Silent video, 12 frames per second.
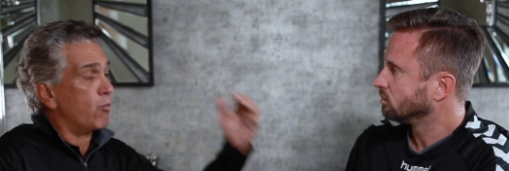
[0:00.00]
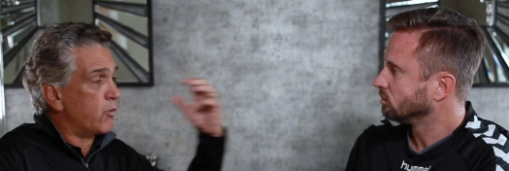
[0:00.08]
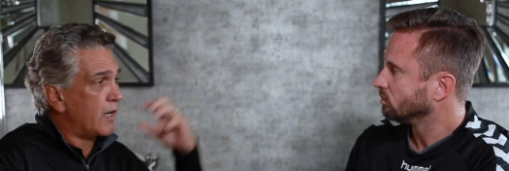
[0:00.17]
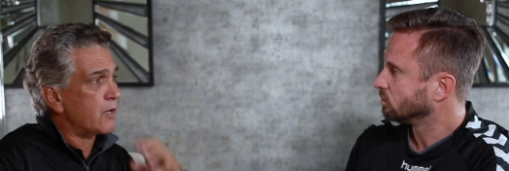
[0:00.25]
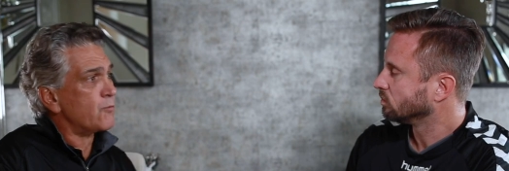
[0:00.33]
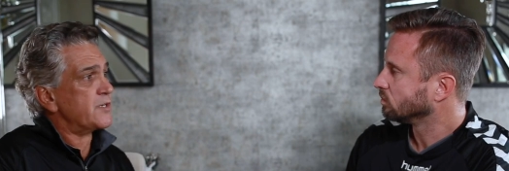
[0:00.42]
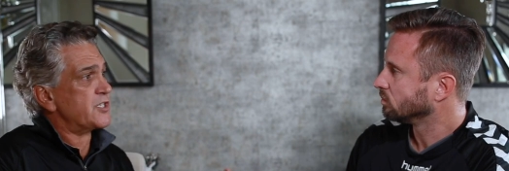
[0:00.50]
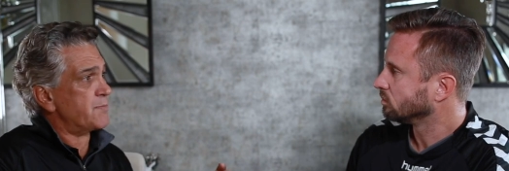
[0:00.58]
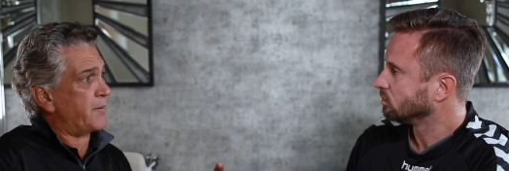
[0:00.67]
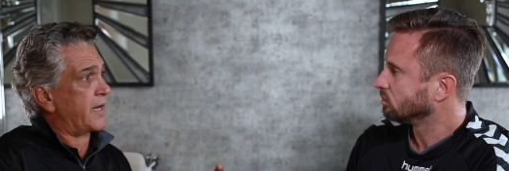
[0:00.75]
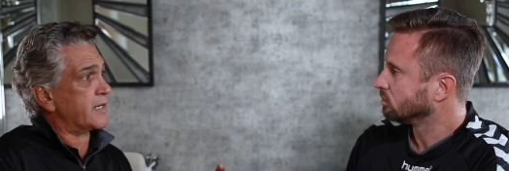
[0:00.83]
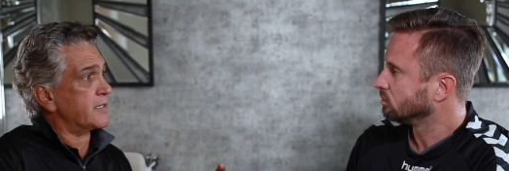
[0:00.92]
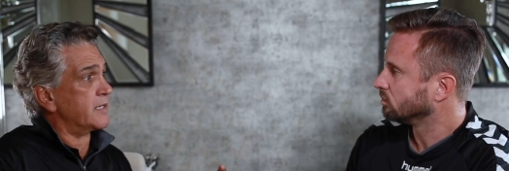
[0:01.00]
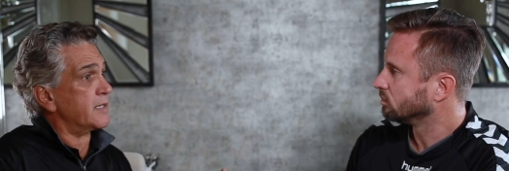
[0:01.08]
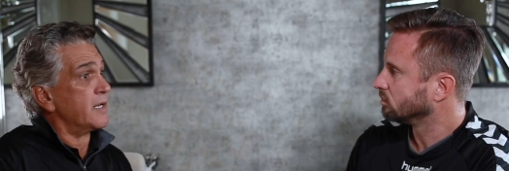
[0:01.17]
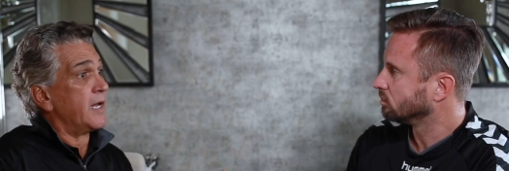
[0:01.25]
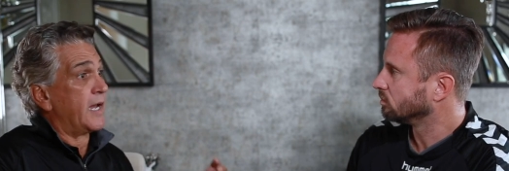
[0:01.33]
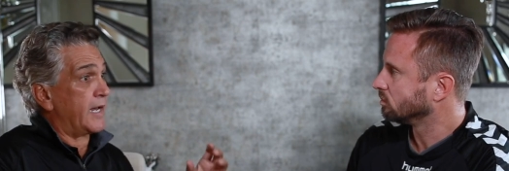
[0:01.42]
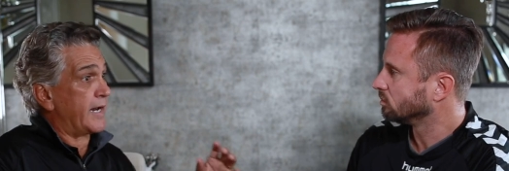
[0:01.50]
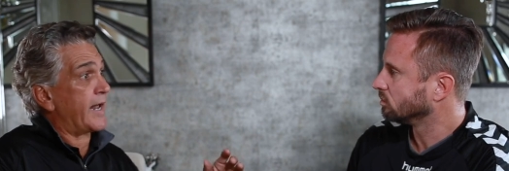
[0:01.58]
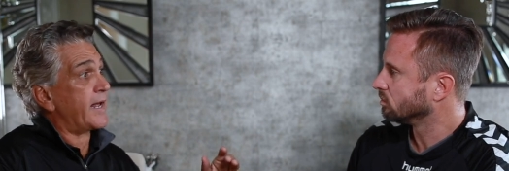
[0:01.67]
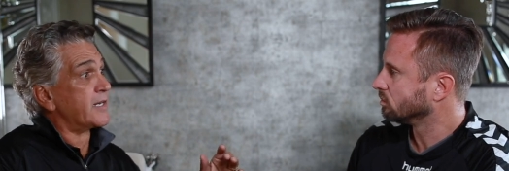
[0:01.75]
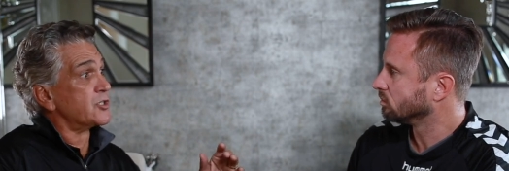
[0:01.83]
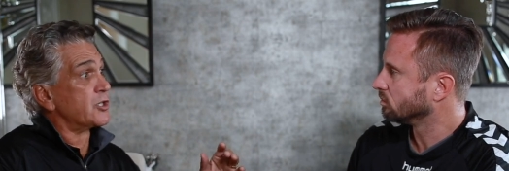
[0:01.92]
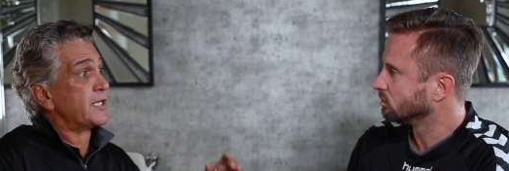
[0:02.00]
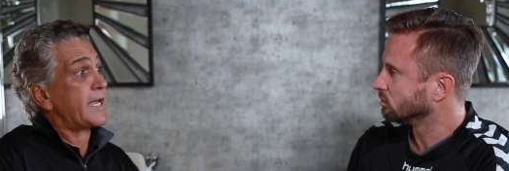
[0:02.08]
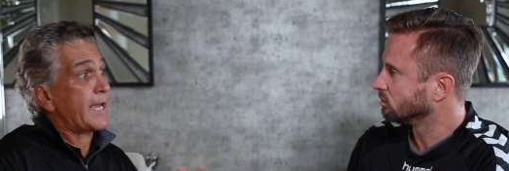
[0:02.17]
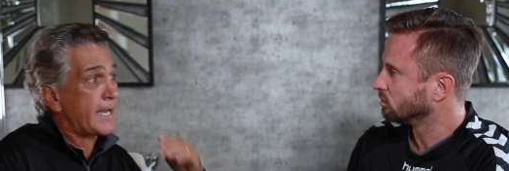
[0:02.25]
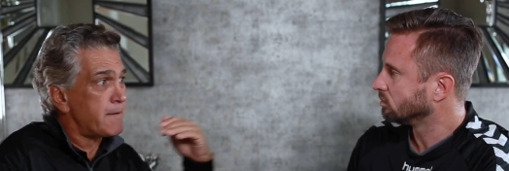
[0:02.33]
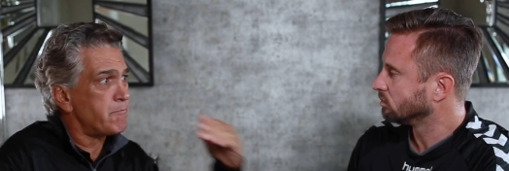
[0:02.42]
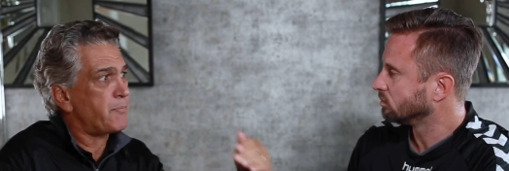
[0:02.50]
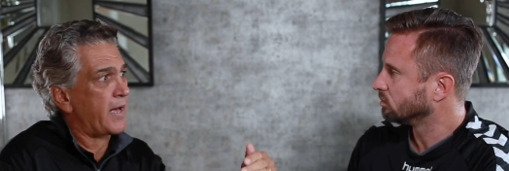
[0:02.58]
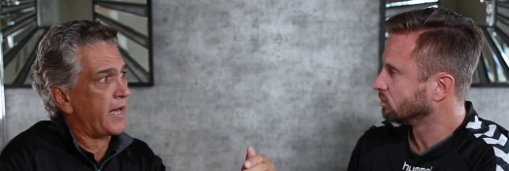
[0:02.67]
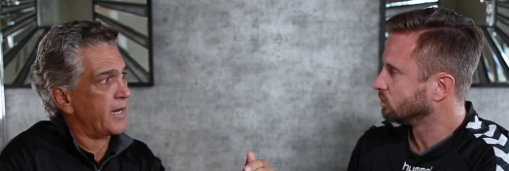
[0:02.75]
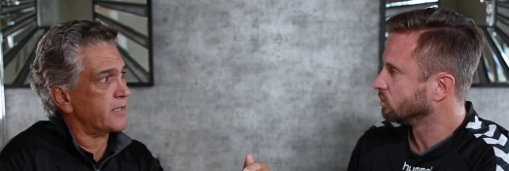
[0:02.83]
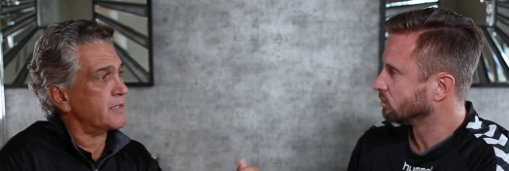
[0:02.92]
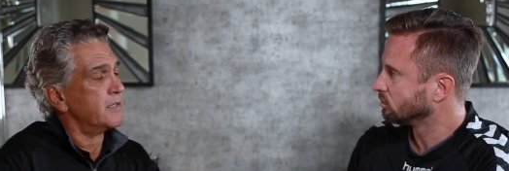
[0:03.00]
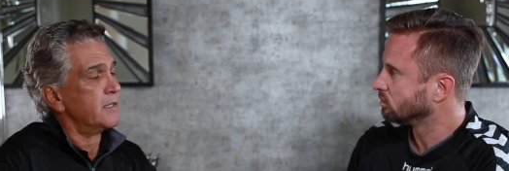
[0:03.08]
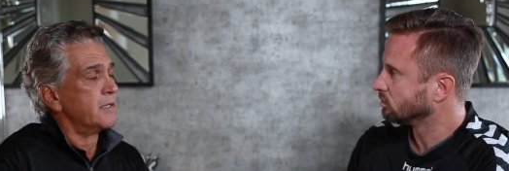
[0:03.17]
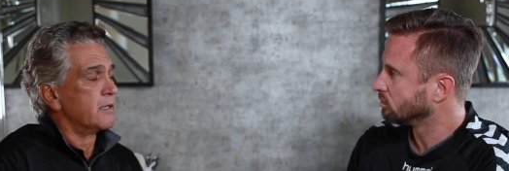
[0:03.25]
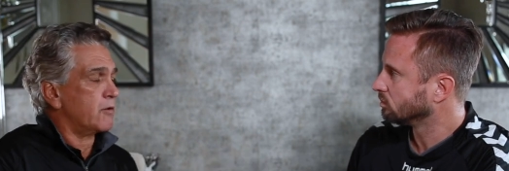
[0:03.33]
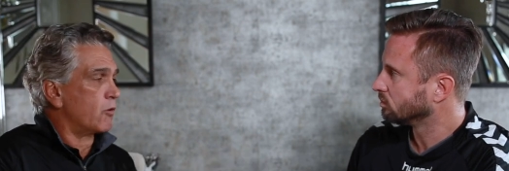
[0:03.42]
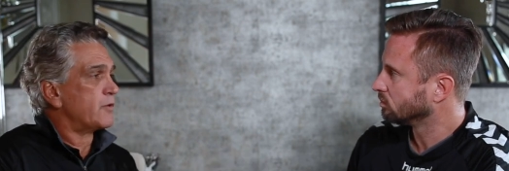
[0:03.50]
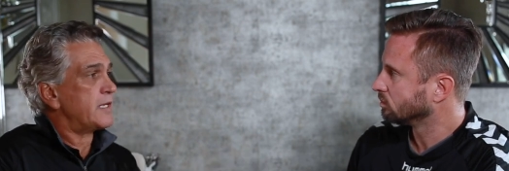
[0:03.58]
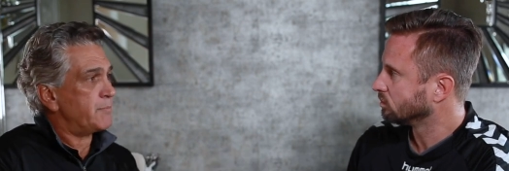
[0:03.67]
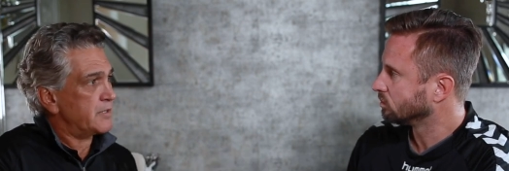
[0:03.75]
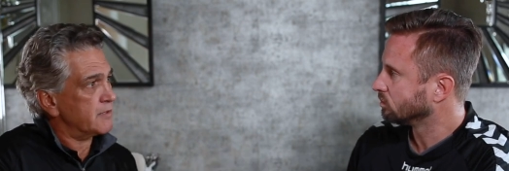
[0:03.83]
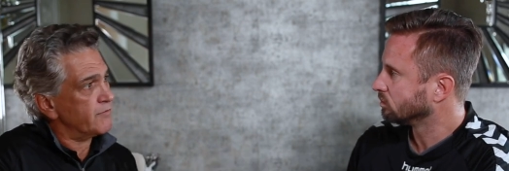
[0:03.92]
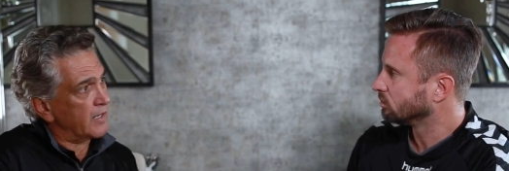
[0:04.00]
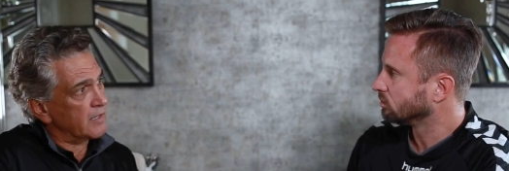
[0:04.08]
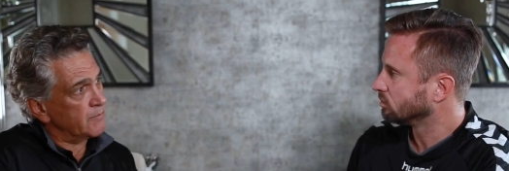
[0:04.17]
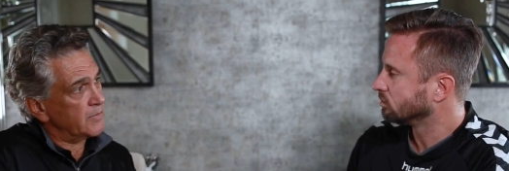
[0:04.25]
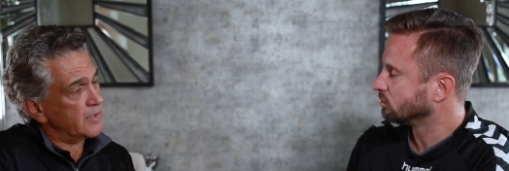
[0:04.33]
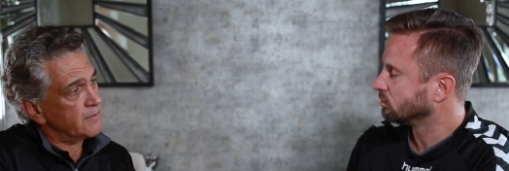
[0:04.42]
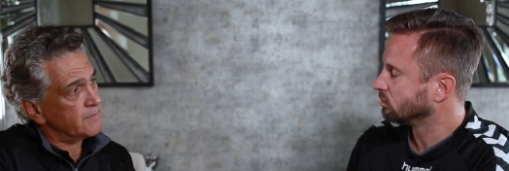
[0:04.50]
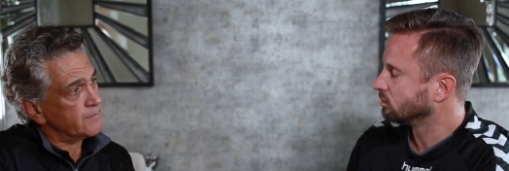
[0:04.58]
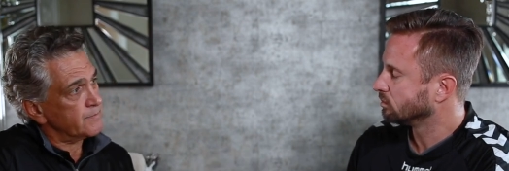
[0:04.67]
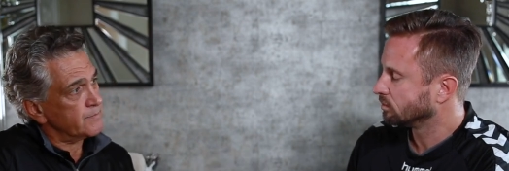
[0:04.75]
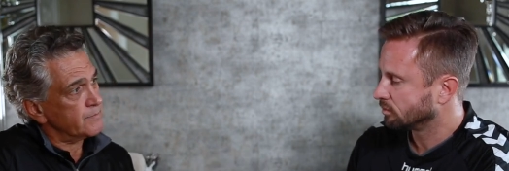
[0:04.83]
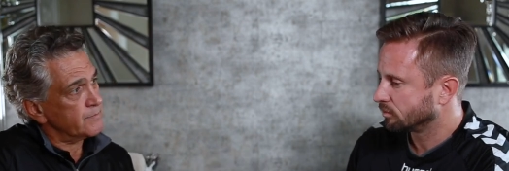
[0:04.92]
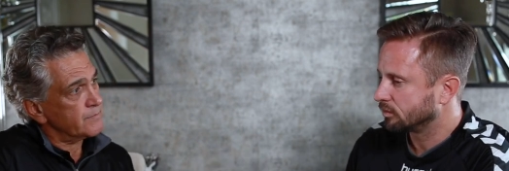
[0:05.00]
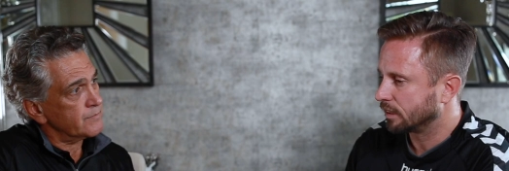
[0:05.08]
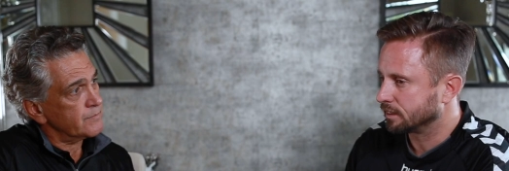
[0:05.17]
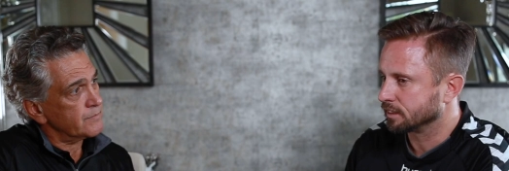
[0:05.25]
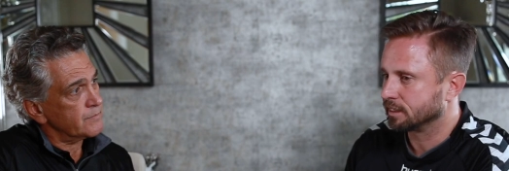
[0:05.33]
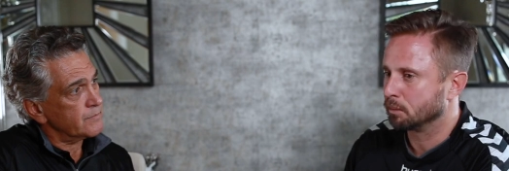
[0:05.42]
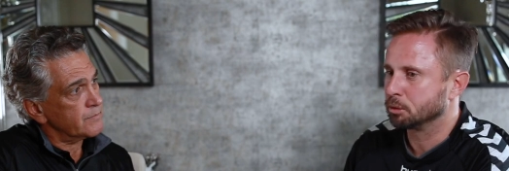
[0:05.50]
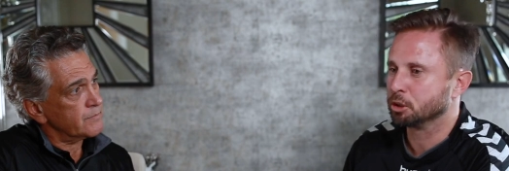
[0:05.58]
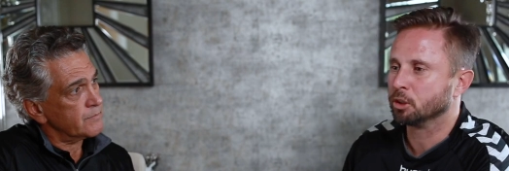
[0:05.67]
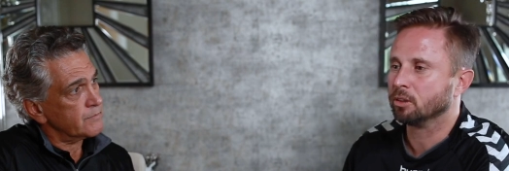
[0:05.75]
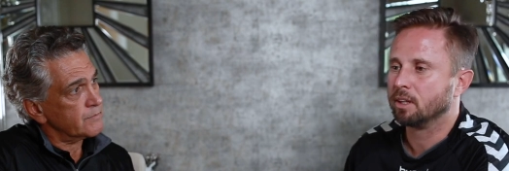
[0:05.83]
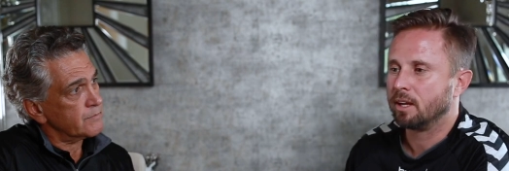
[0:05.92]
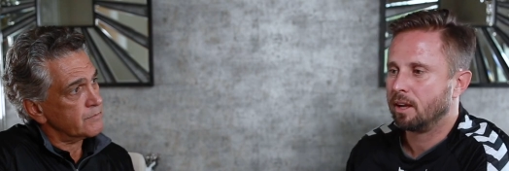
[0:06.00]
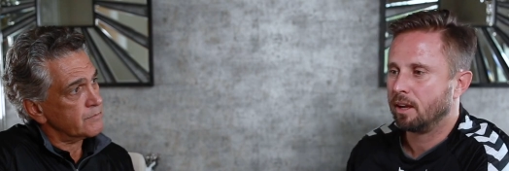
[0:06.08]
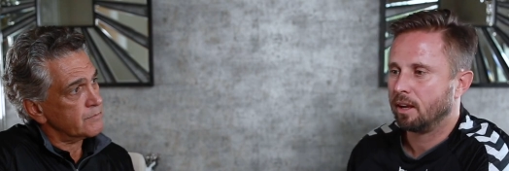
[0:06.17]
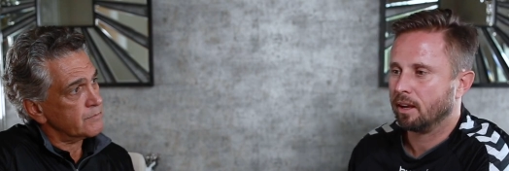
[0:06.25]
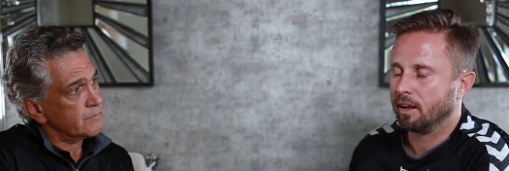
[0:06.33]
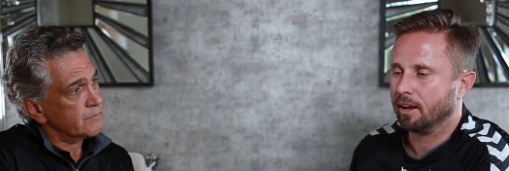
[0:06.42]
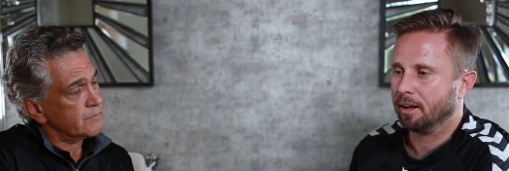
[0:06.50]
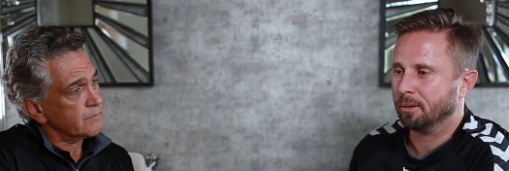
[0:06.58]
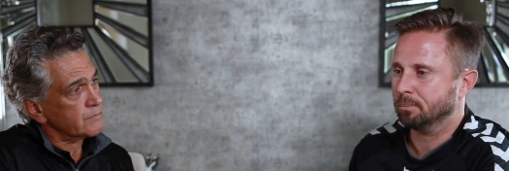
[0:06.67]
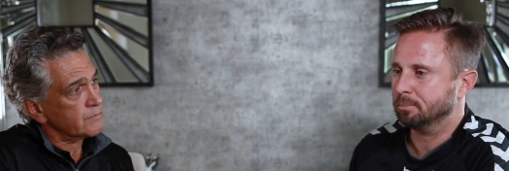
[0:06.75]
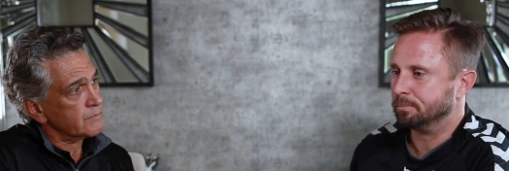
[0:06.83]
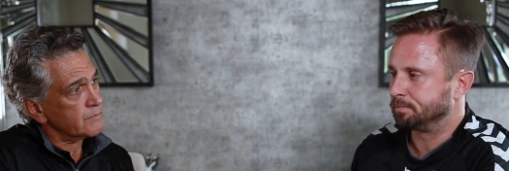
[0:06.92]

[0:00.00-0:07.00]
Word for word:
Speaker 1: well respected, and actually impact goalkeeping development.
Speaker 2: That's exceptional. Um,